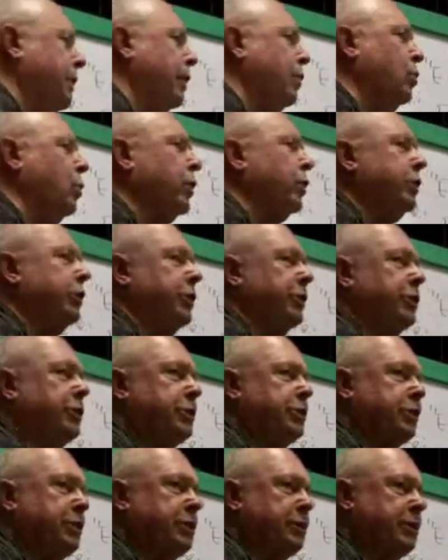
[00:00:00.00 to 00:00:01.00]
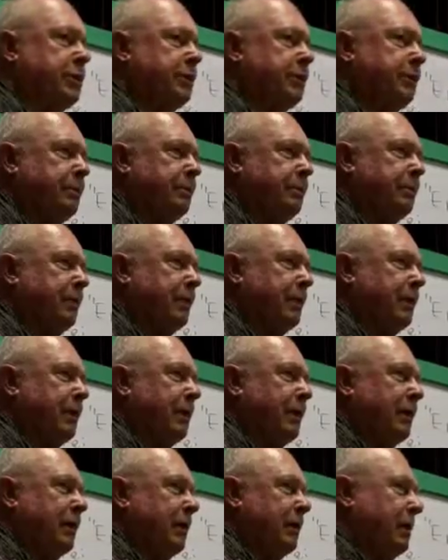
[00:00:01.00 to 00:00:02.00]
by workers,
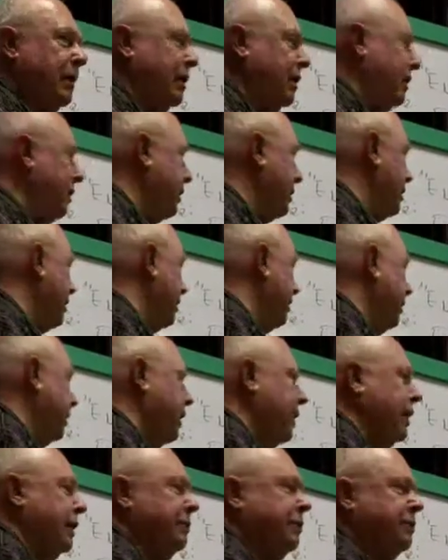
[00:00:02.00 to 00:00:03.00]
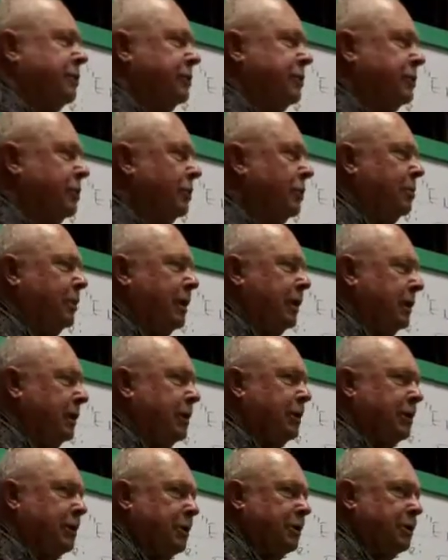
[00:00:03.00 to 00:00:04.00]
and then carried on for so many
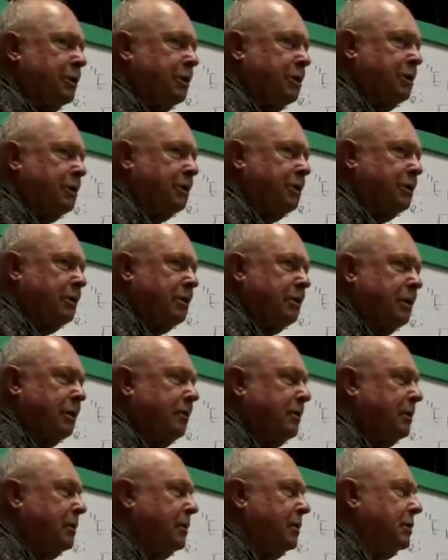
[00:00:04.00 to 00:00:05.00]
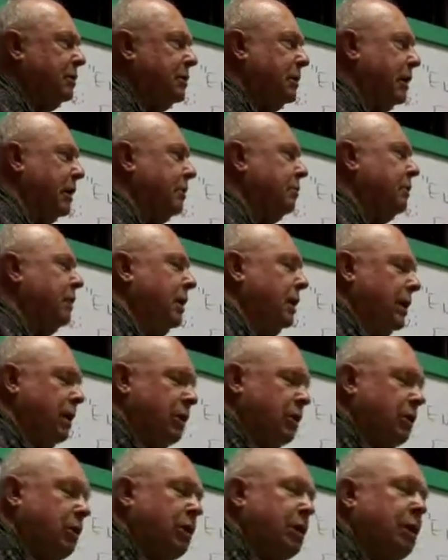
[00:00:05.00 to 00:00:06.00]
years, this time,
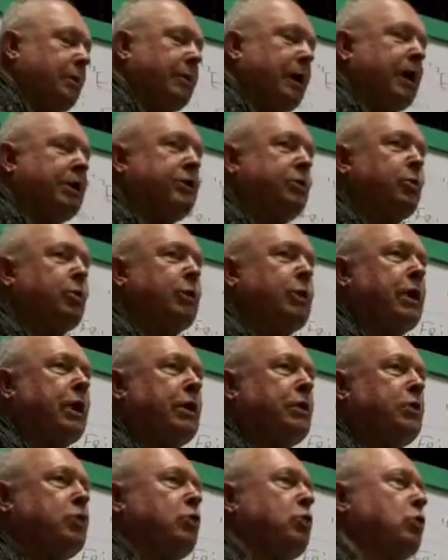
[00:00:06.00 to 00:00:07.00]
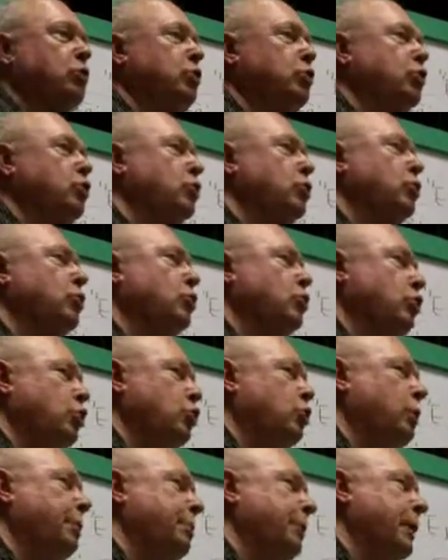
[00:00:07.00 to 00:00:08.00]
you can imagine what that'll do
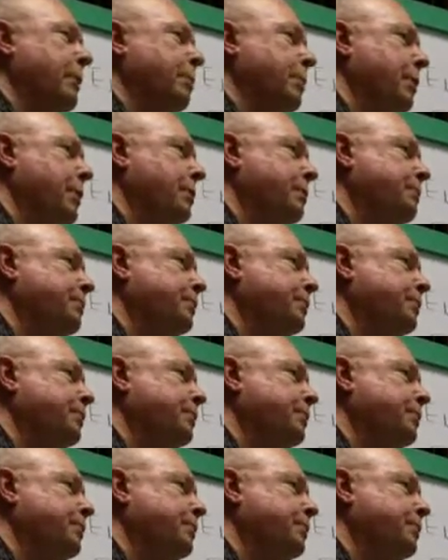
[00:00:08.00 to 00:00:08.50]
to a people,